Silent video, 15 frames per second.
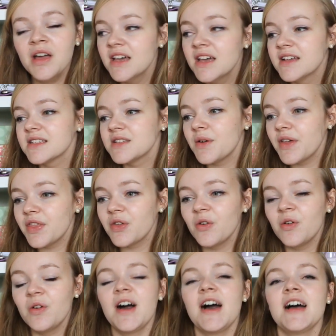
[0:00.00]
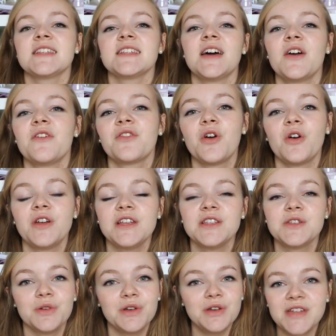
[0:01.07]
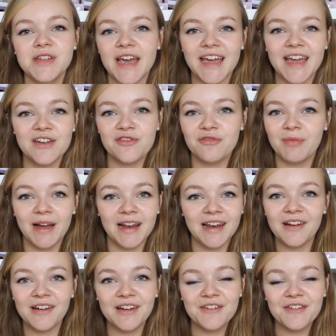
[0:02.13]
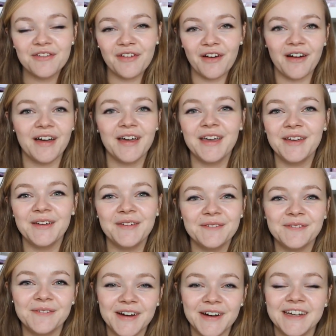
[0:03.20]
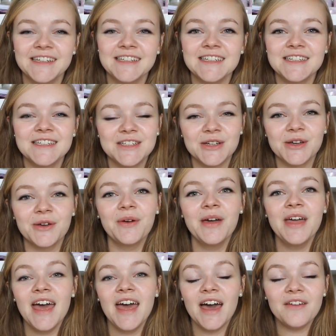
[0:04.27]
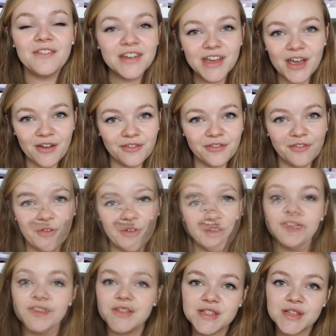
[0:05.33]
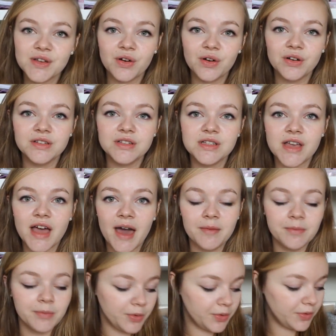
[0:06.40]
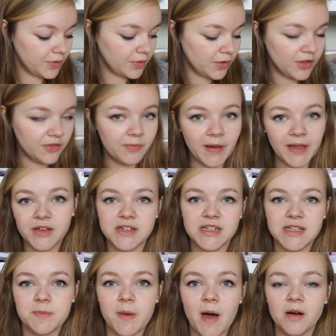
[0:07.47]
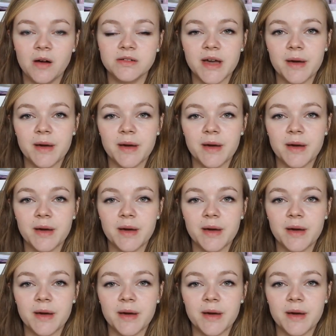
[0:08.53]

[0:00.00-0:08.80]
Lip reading: so I thought as I've gone into a new decade of my life, I would do a video for you. I've just got all of my goodies piled up